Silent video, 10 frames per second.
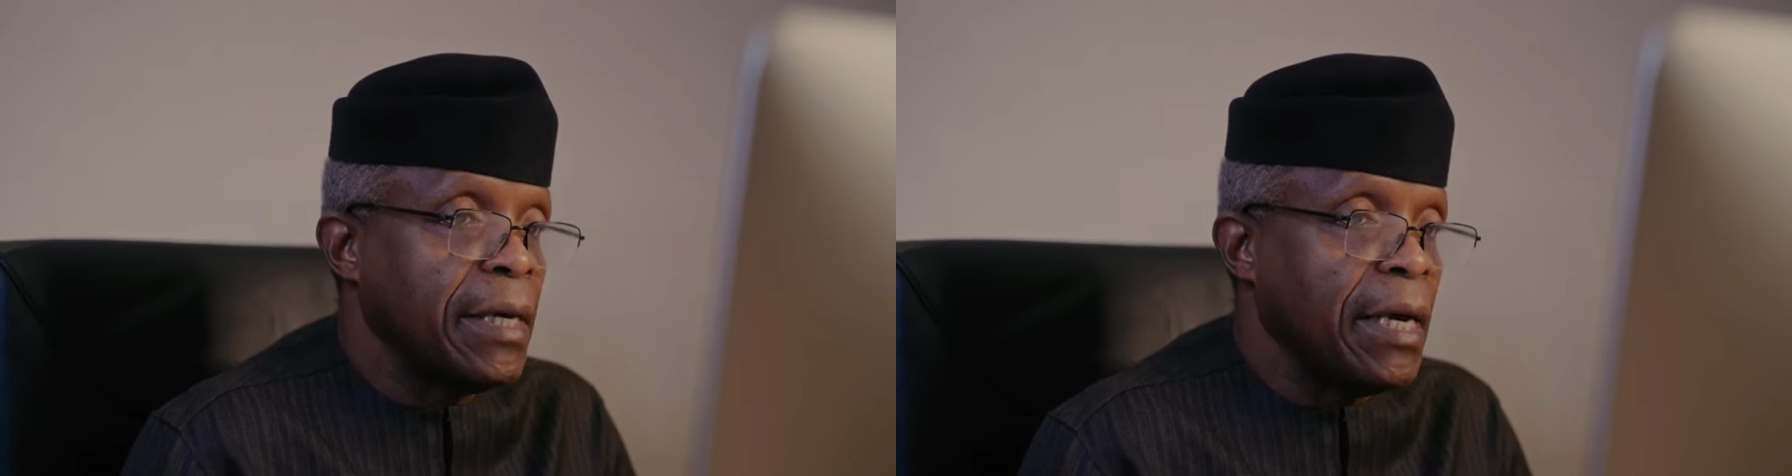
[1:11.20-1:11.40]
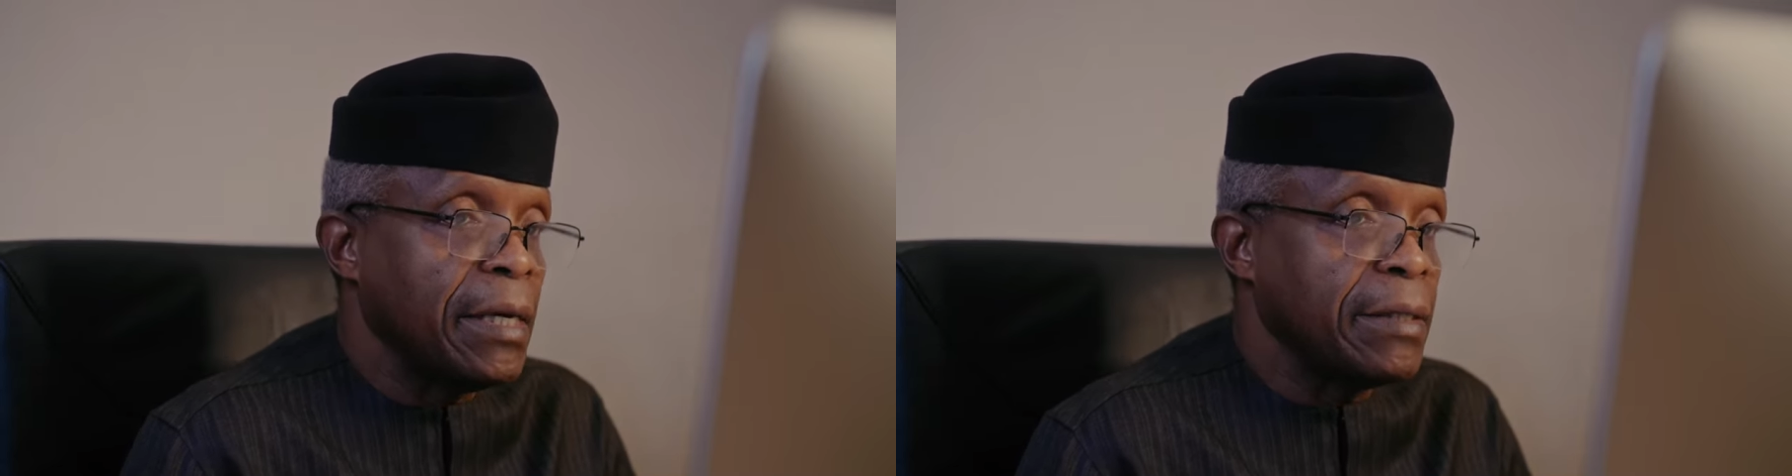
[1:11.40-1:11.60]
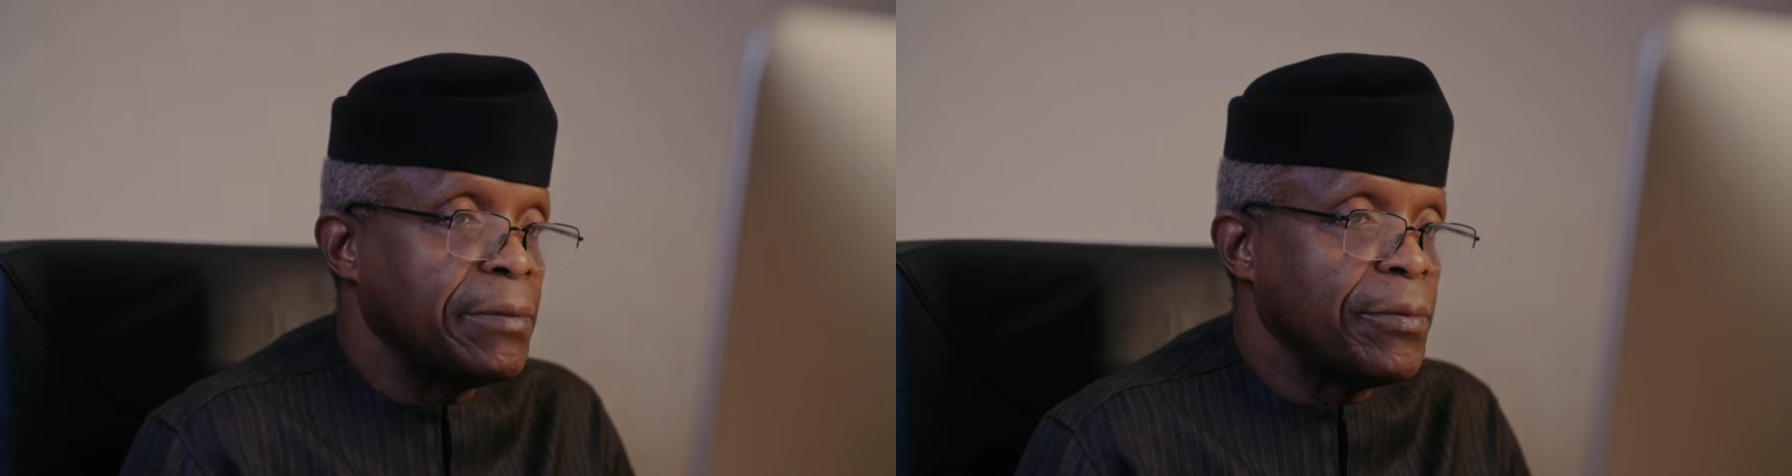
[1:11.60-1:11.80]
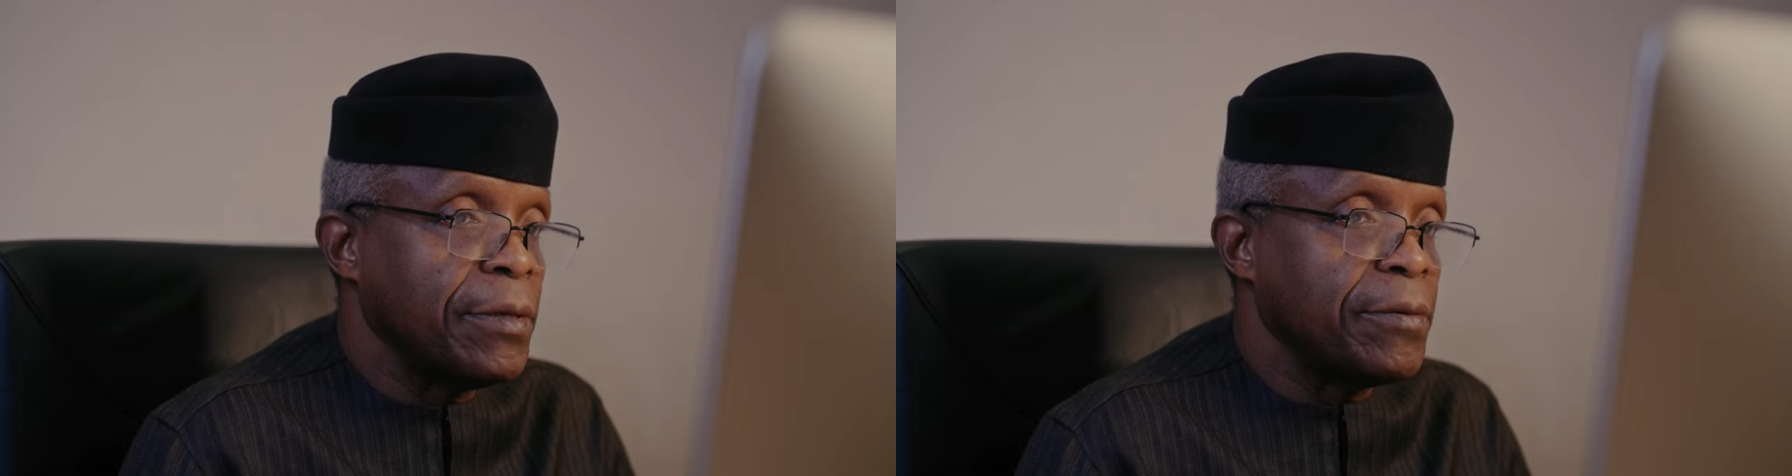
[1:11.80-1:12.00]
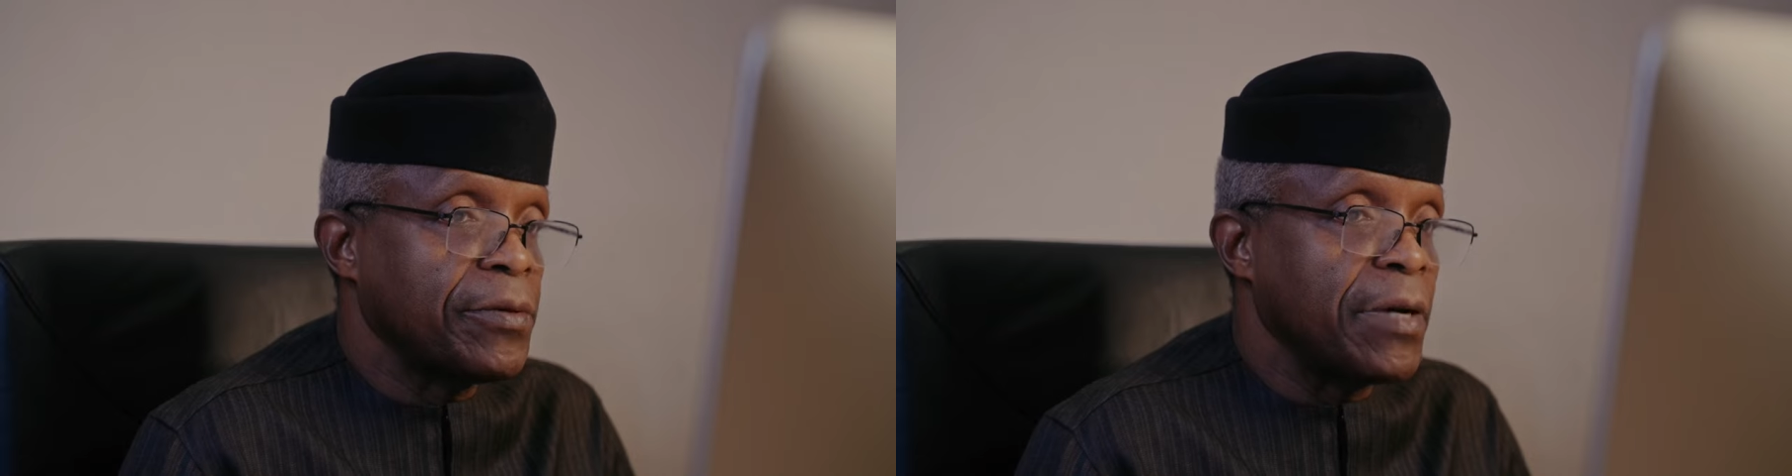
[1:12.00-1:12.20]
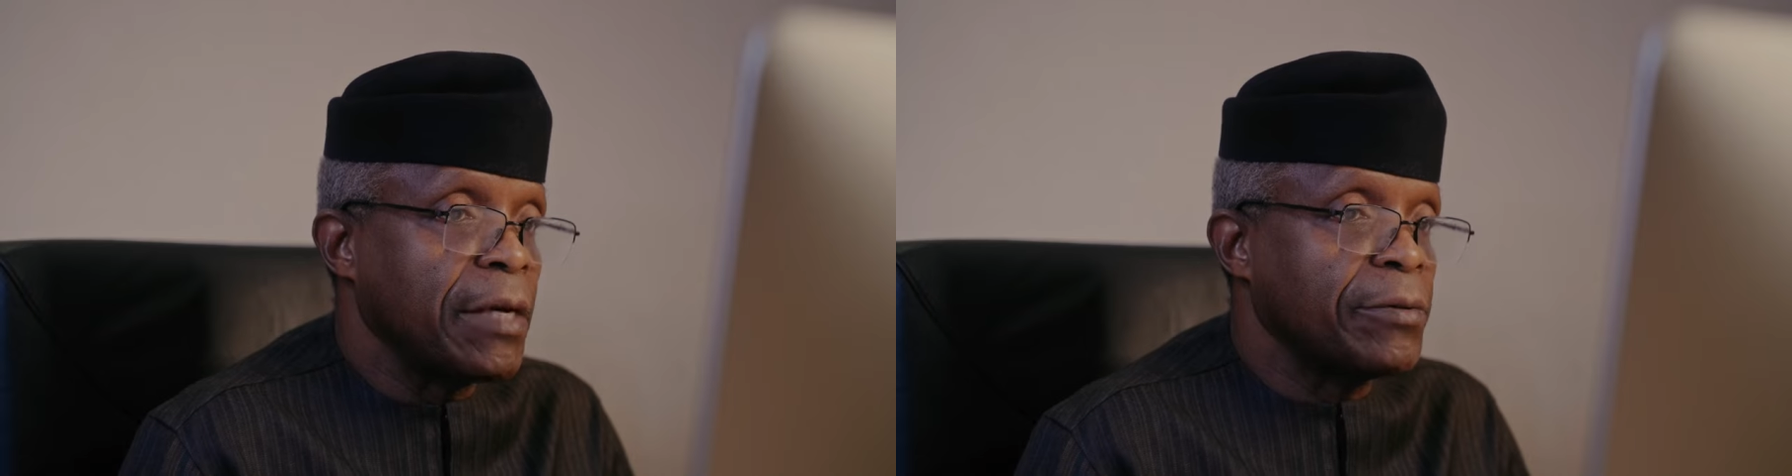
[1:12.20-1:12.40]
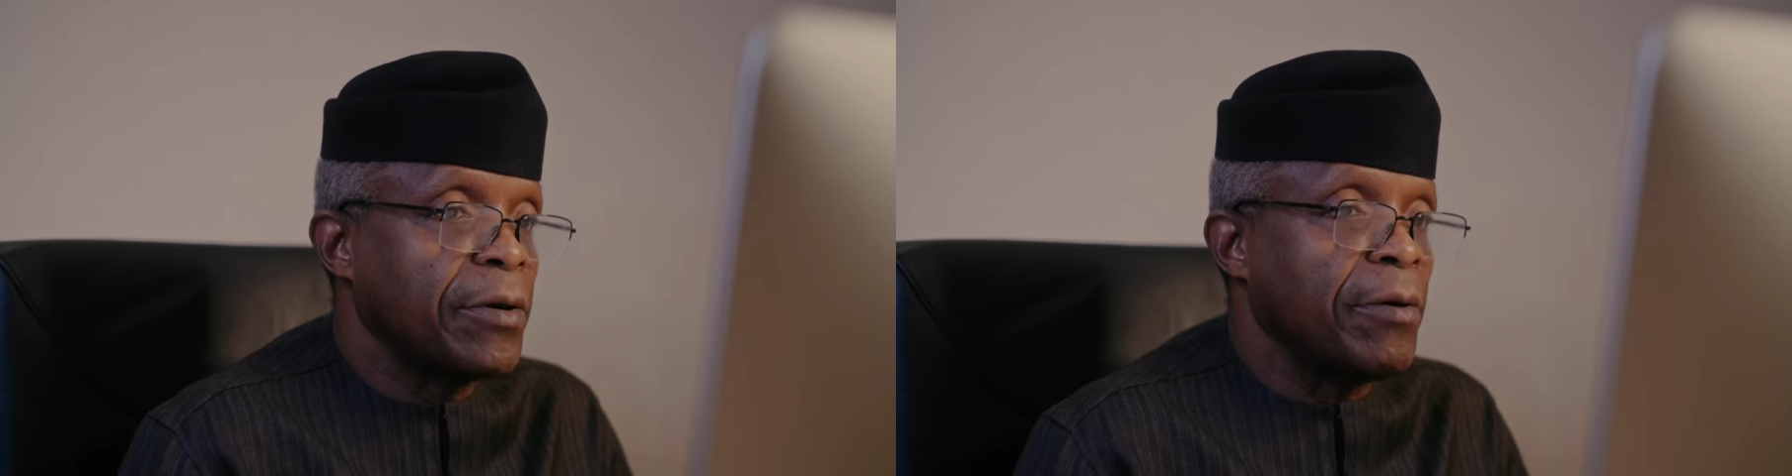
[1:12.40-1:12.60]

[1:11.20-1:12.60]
And we're on track to